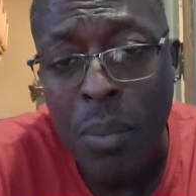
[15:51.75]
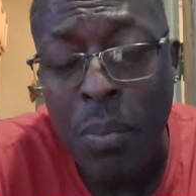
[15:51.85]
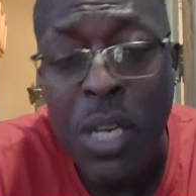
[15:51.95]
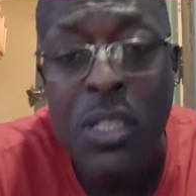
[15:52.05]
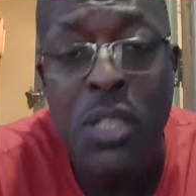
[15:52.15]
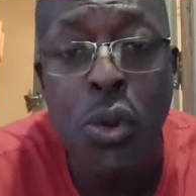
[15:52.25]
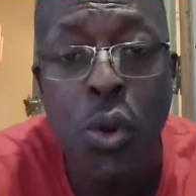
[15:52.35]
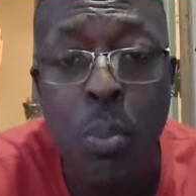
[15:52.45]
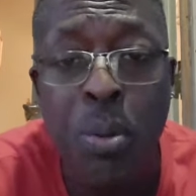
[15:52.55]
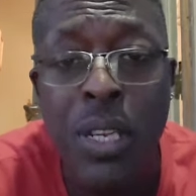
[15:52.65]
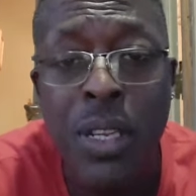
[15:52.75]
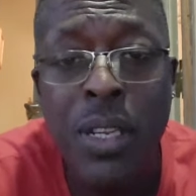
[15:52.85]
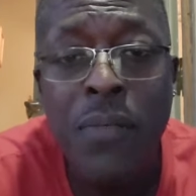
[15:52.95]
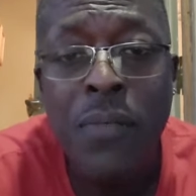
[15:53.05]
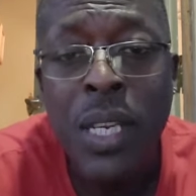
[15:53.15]
Because it's corporate.
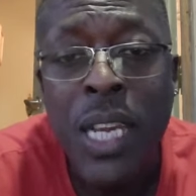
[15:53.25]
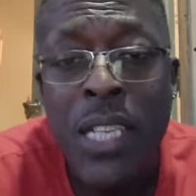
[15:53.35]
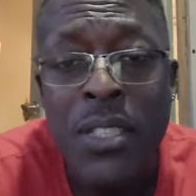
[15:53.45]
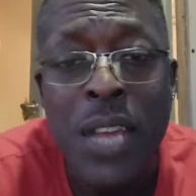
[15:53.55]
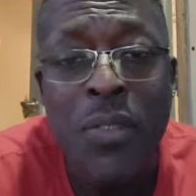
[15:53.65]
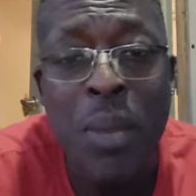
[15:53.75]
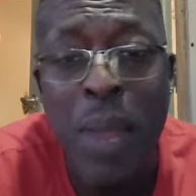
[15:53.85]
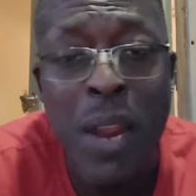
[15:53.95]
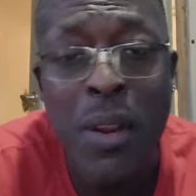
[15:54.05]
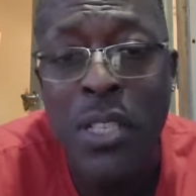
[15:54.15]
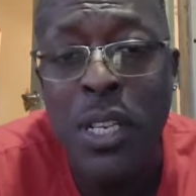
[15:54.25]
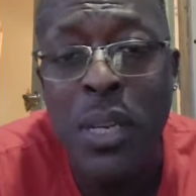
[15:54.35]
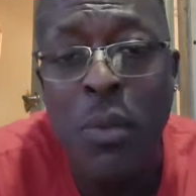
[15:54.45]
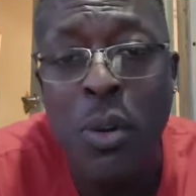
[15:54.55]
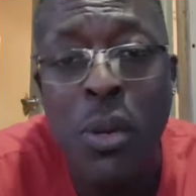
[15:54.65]
It's not the Americas
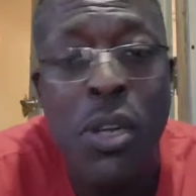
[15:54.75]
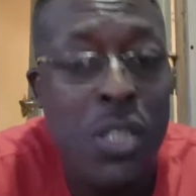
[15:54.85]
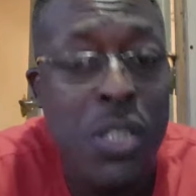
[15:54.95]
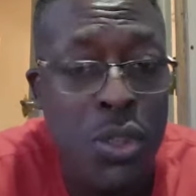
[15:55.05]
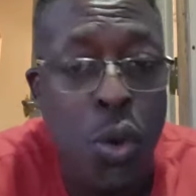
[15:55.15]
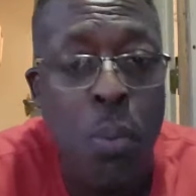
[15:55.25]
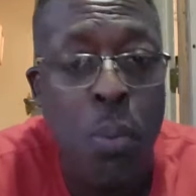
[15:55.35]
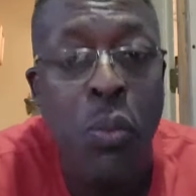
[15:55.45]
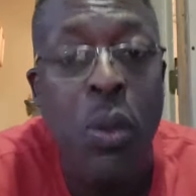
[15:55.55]
anymore because it's corporate.